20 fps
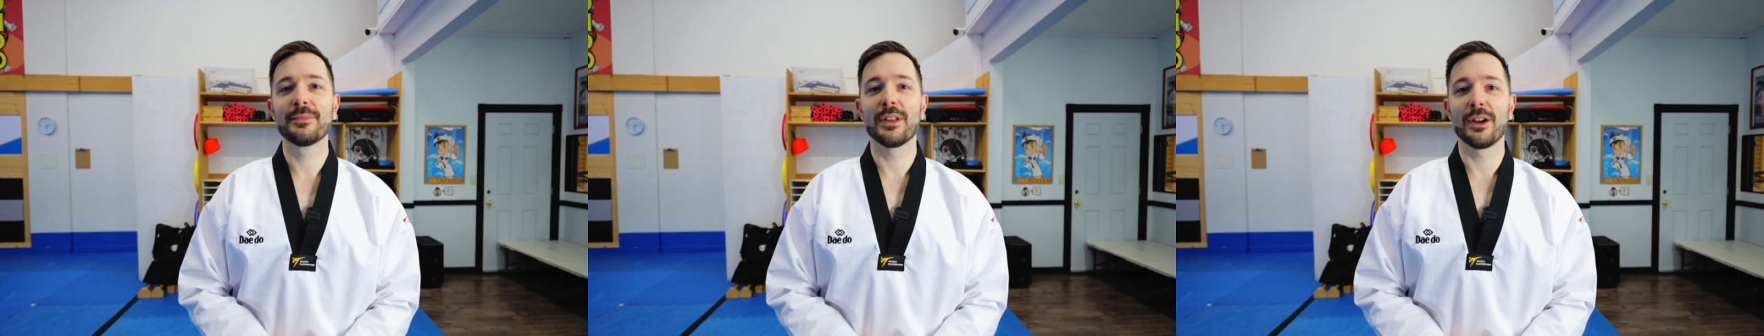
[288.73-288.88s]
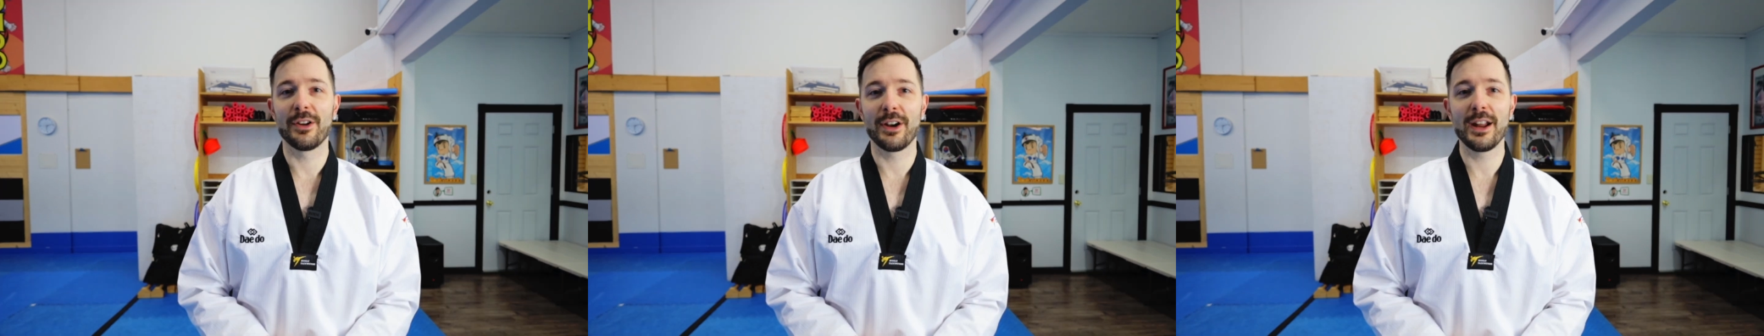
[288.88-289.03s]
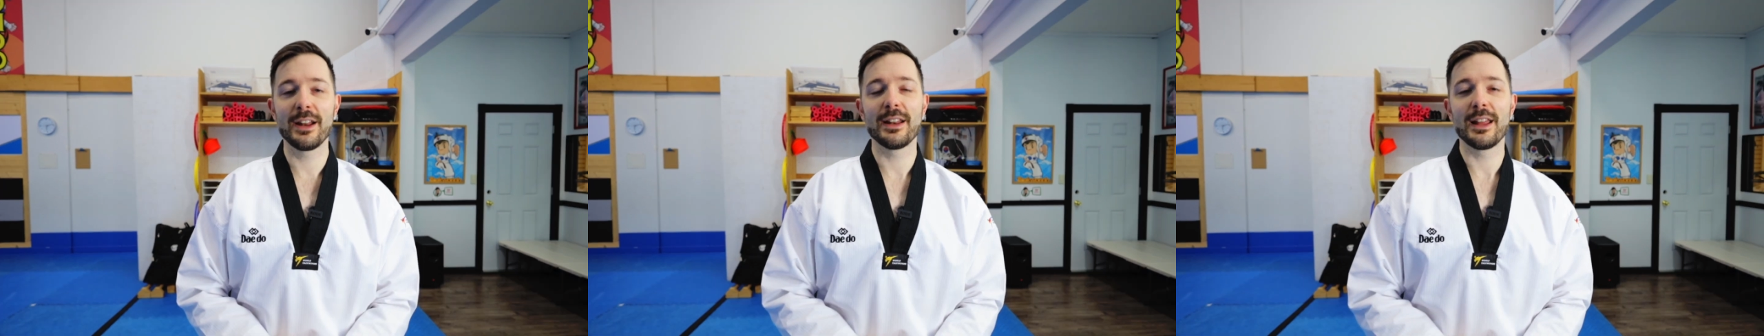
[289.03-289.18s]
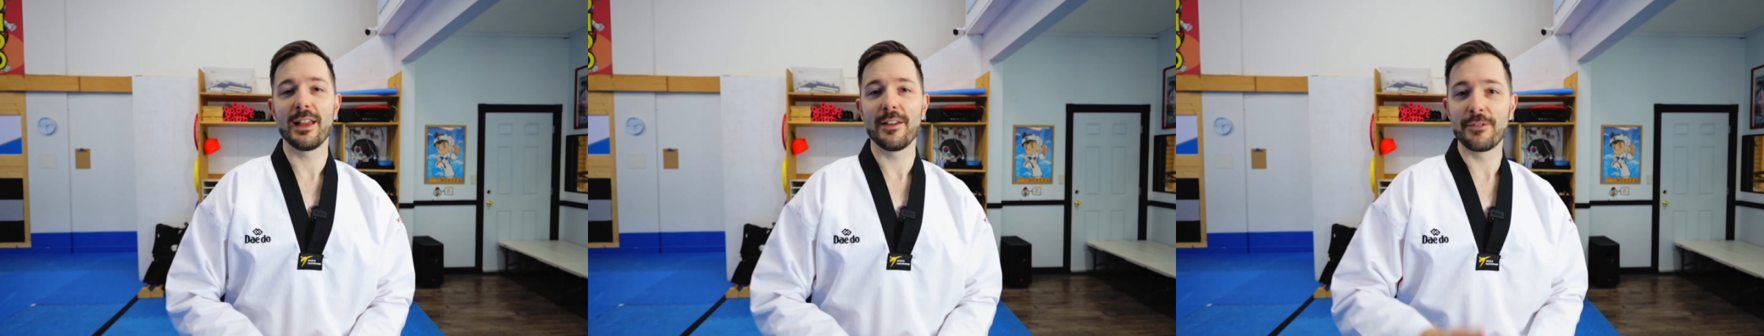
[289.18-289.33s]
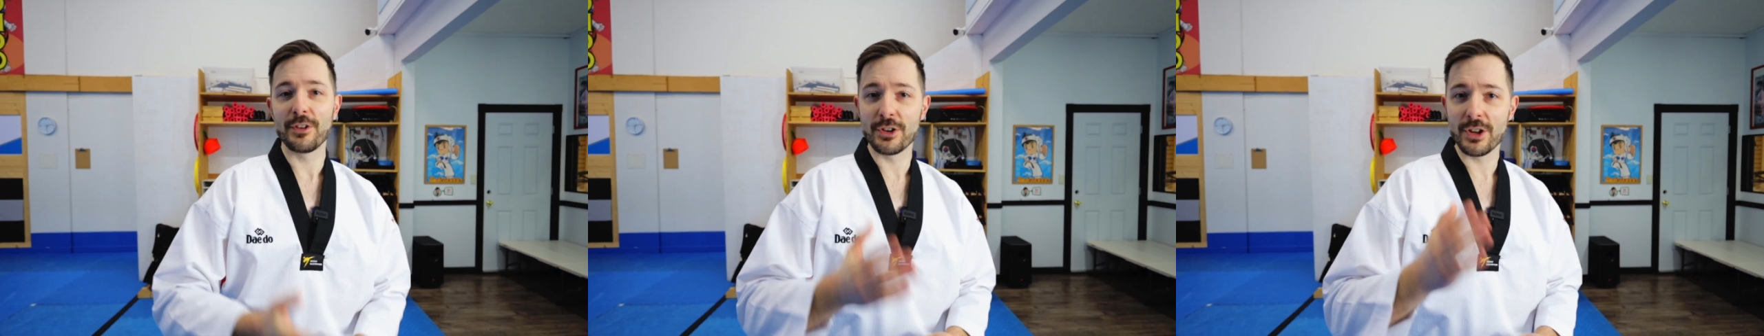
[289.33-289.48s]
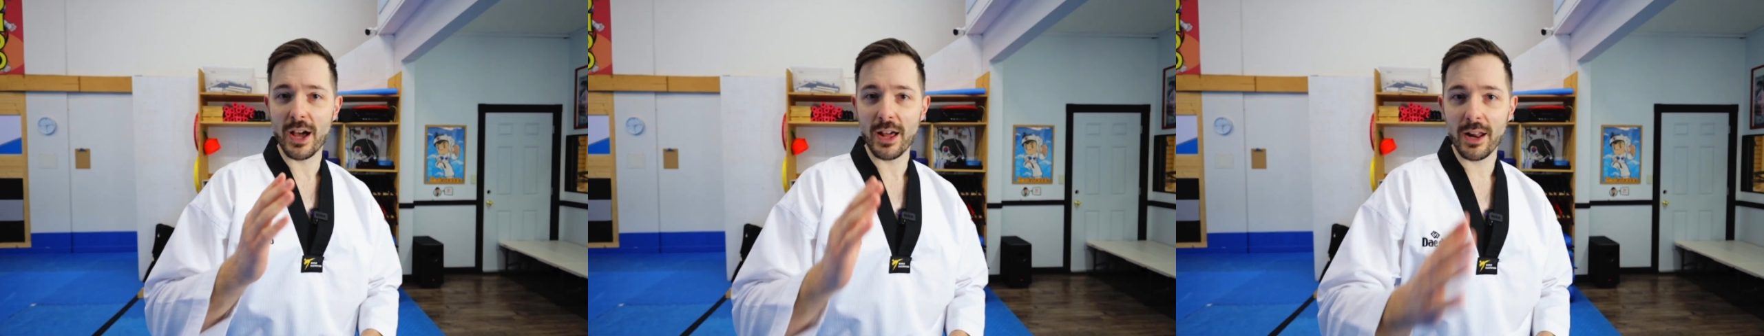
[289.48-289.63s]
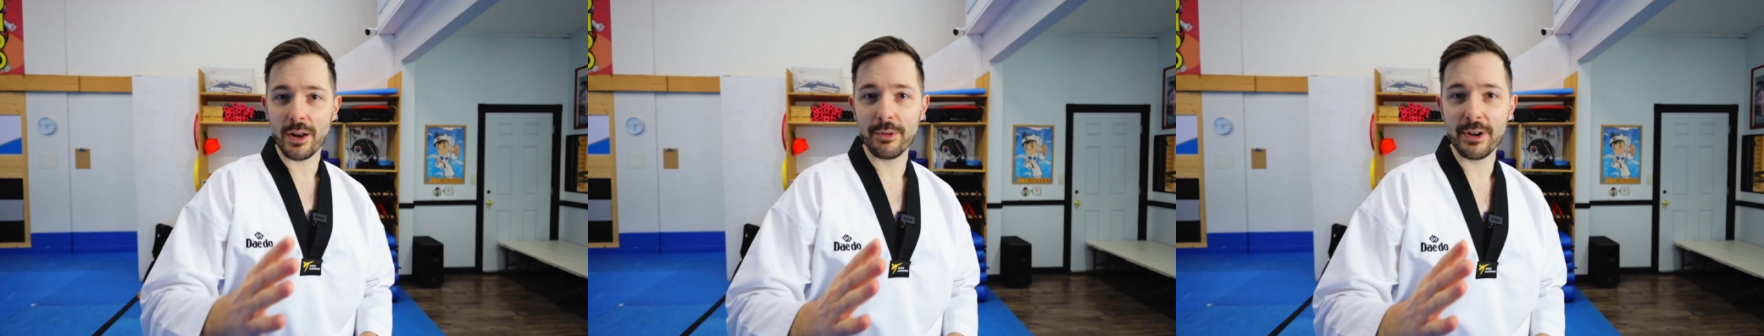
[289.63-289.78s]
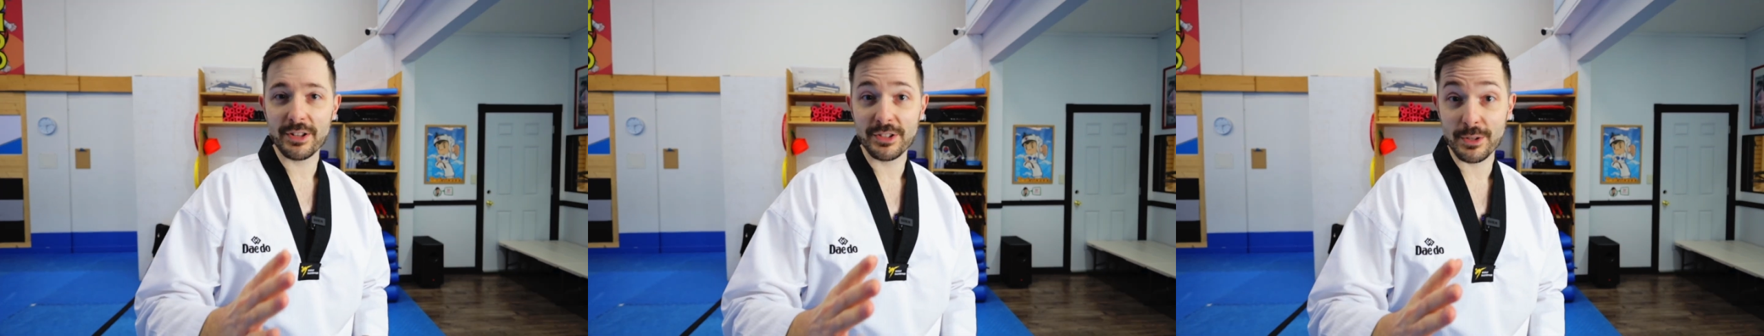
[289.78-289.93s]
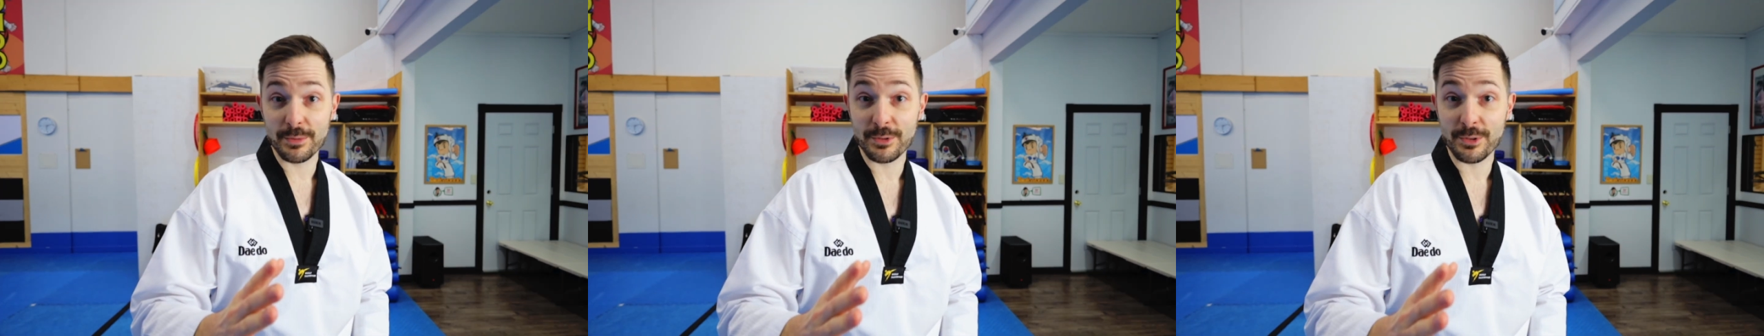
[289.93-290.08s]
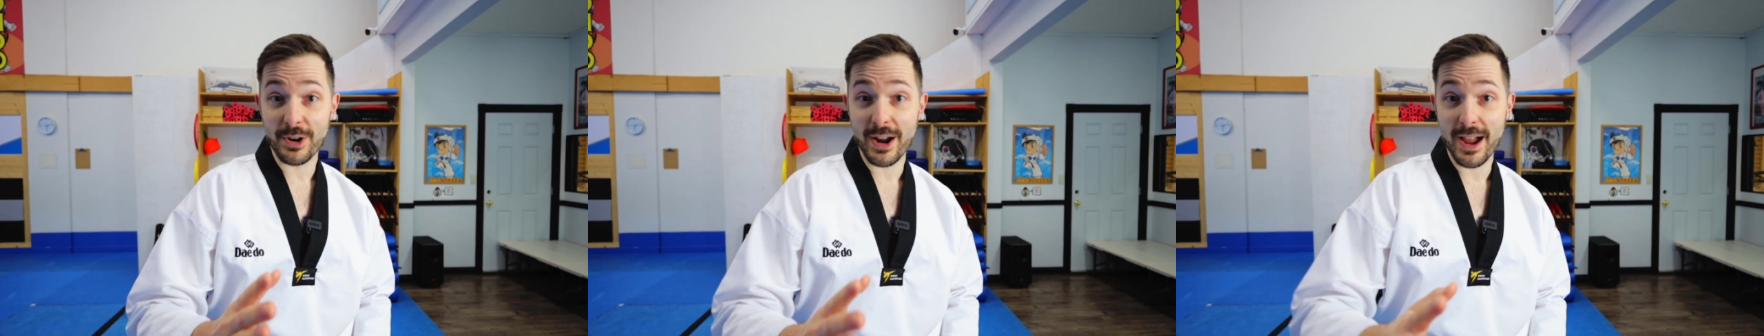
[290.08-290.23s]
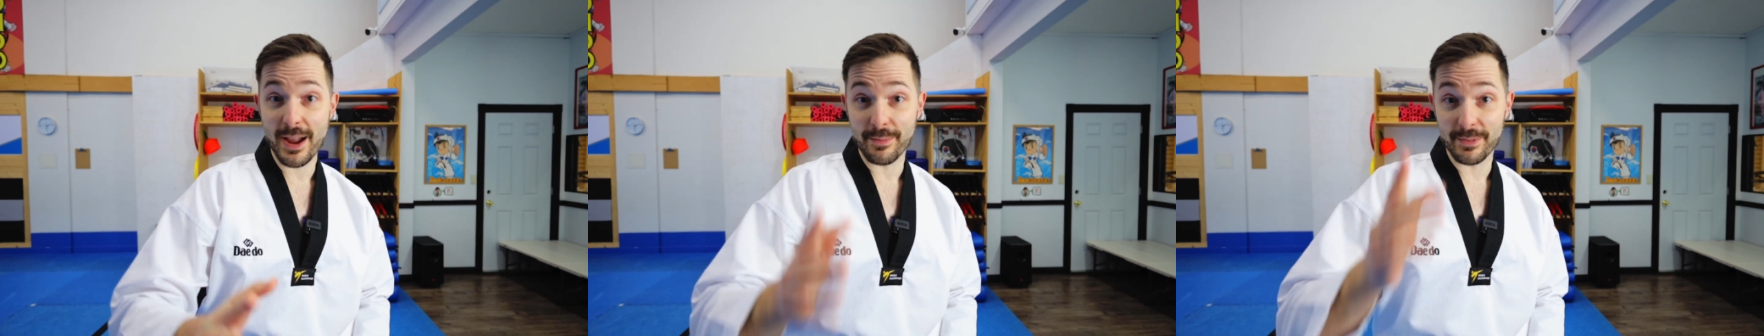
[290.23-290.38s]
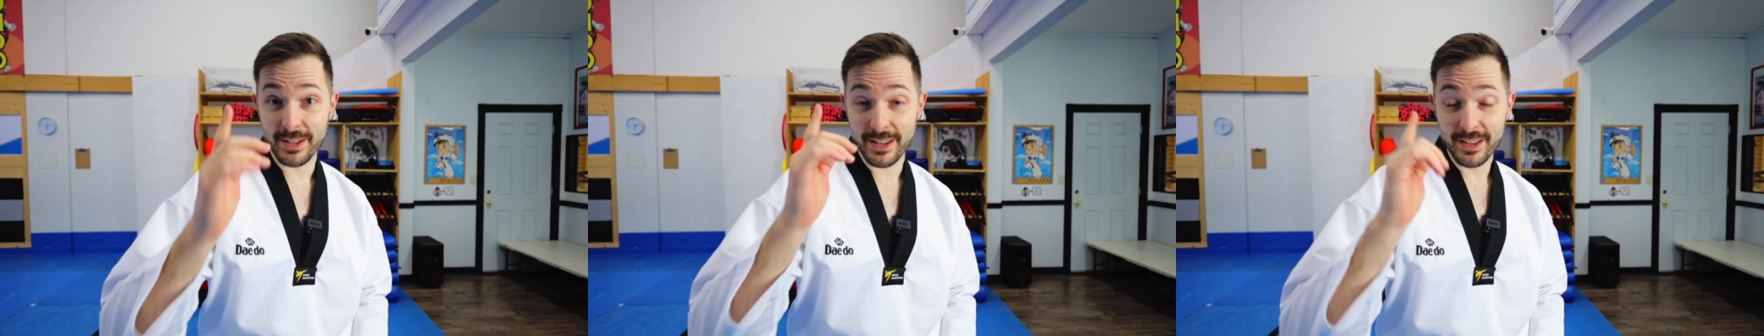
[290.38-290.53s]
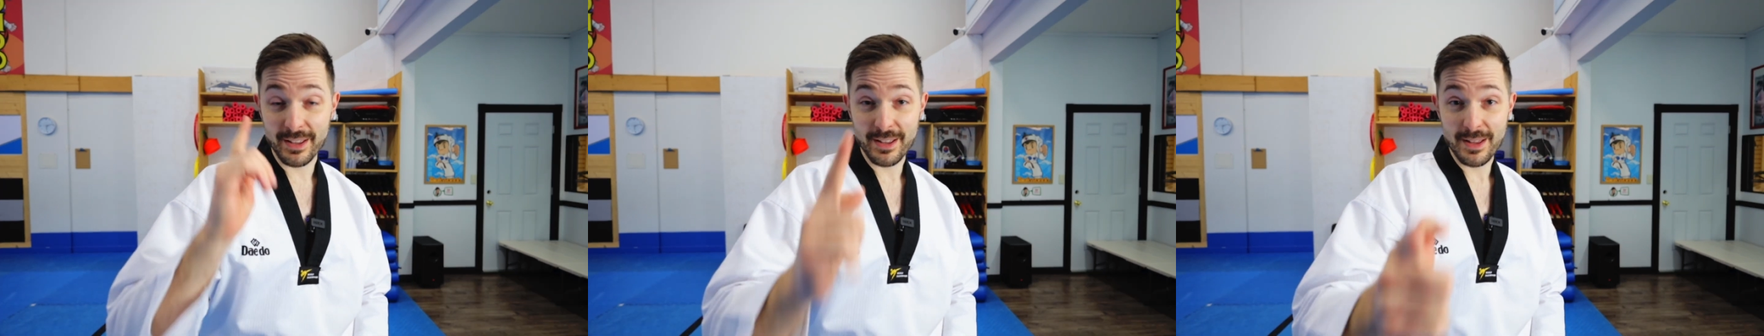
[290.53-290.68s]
All right, if you're not already subscribed,